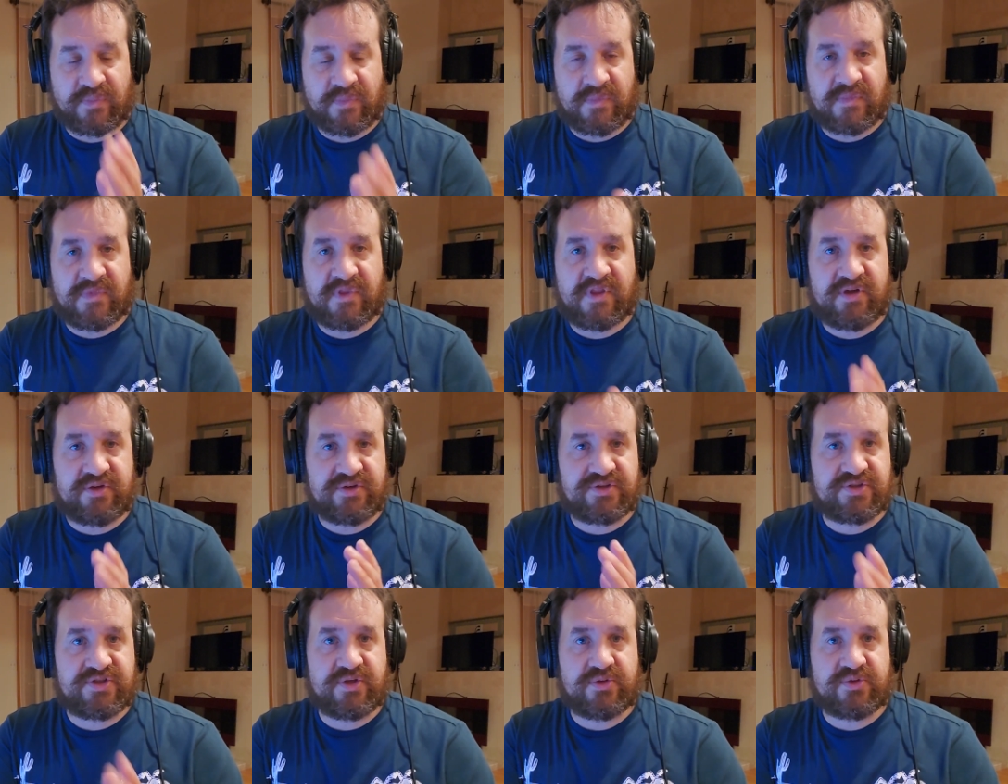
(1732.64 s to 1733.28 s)

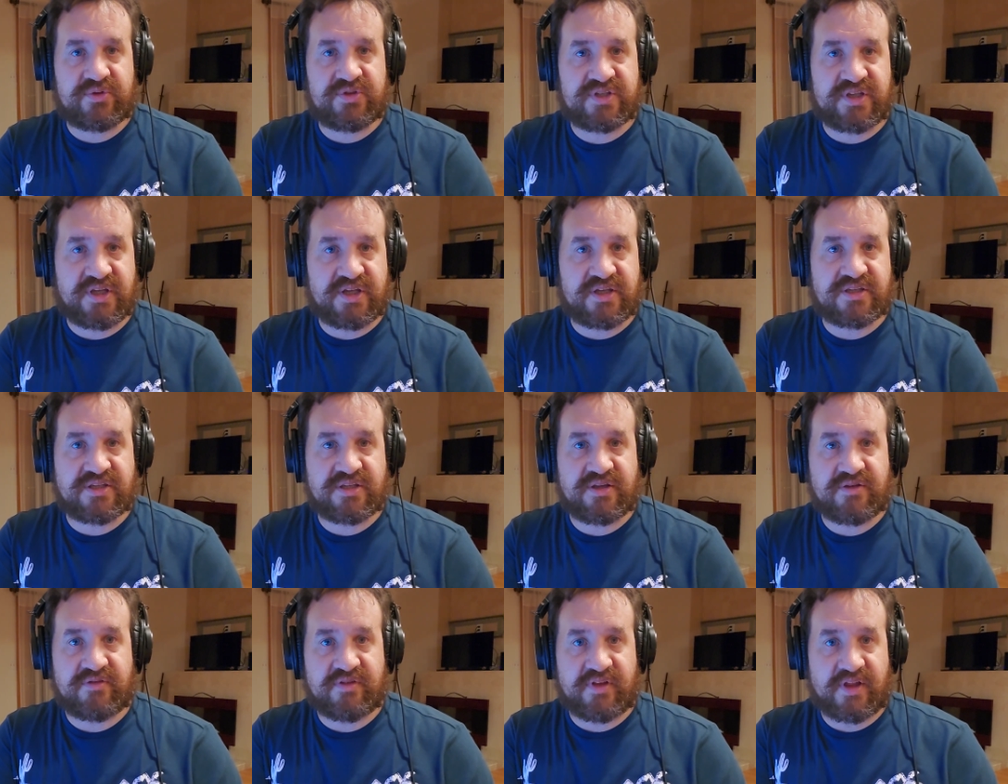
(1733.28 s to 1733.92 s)
there's no
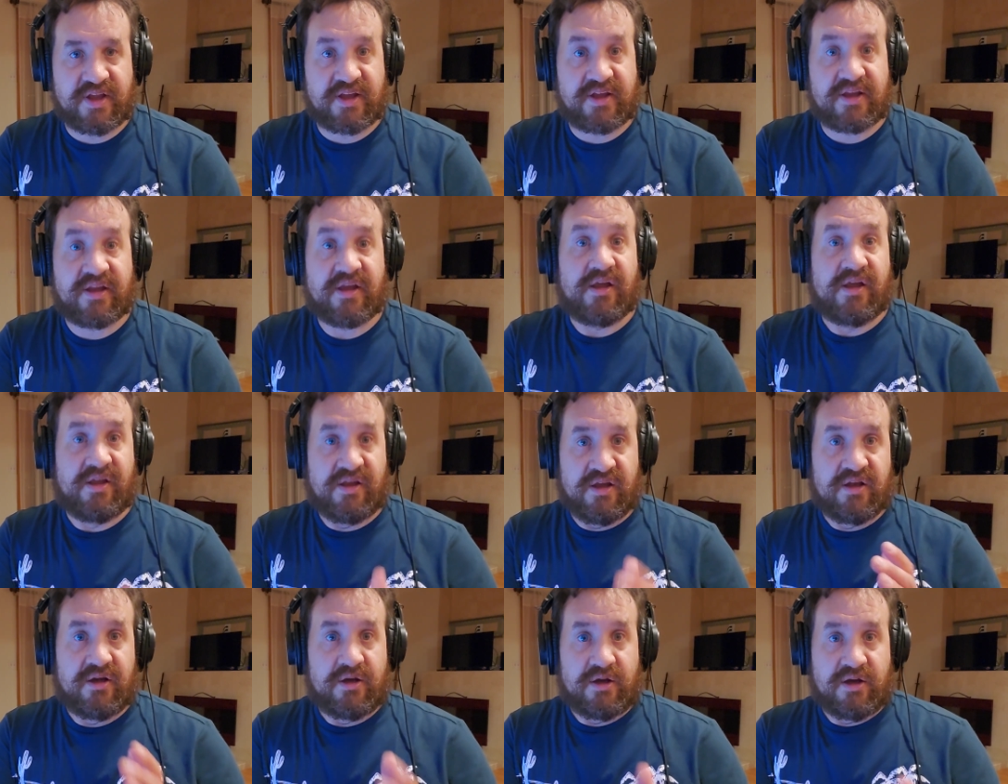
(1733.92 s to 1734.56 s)
sense of like,
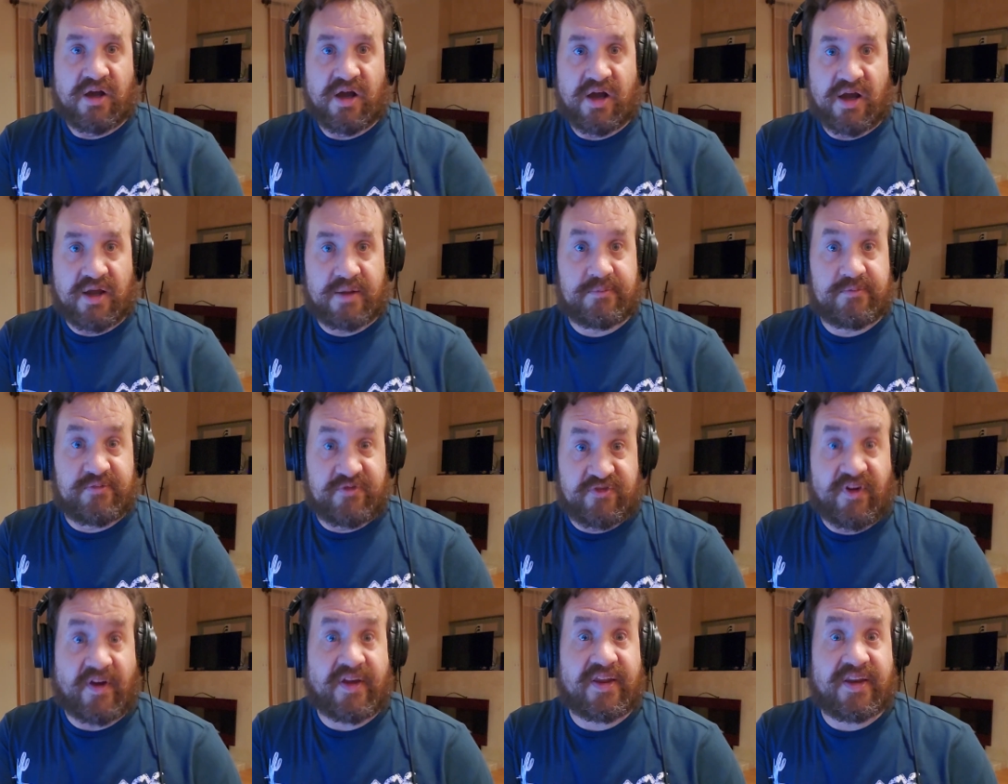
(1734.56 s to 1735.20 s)
I'm
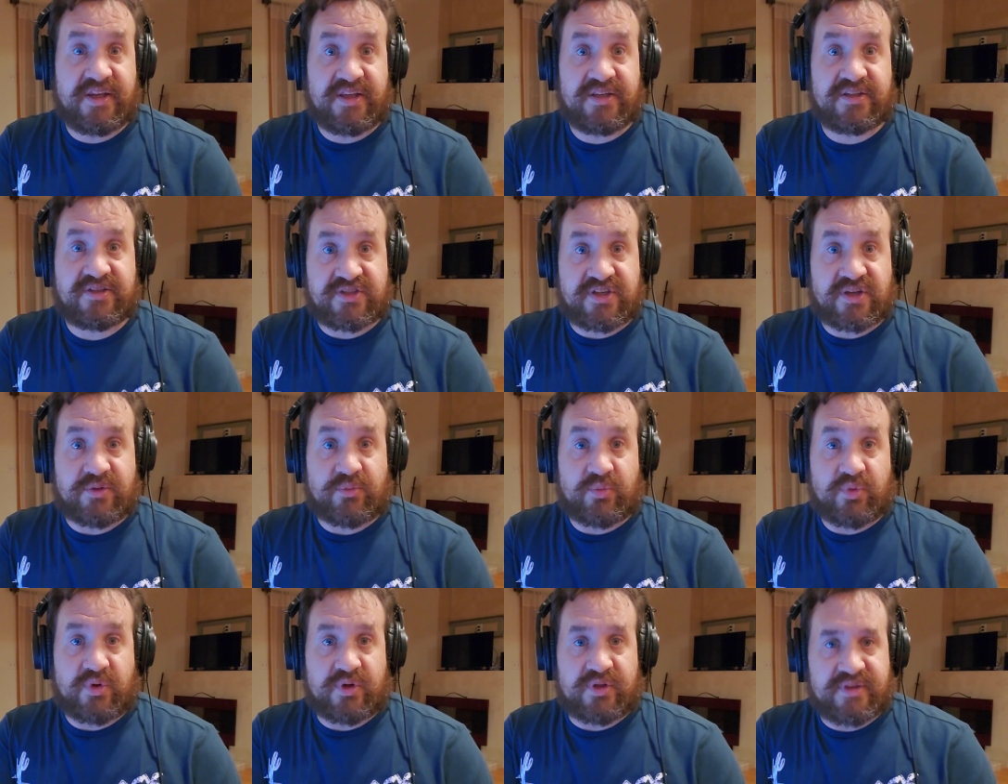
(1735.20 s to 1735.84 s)
fighting
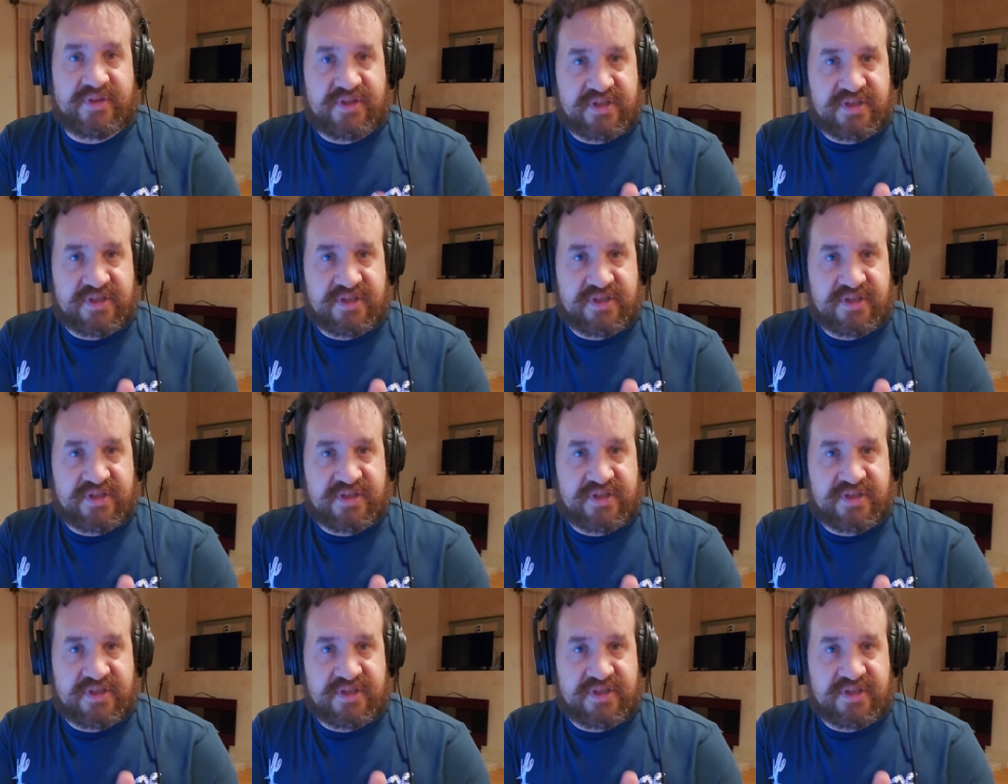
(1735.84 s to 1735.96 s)
someone.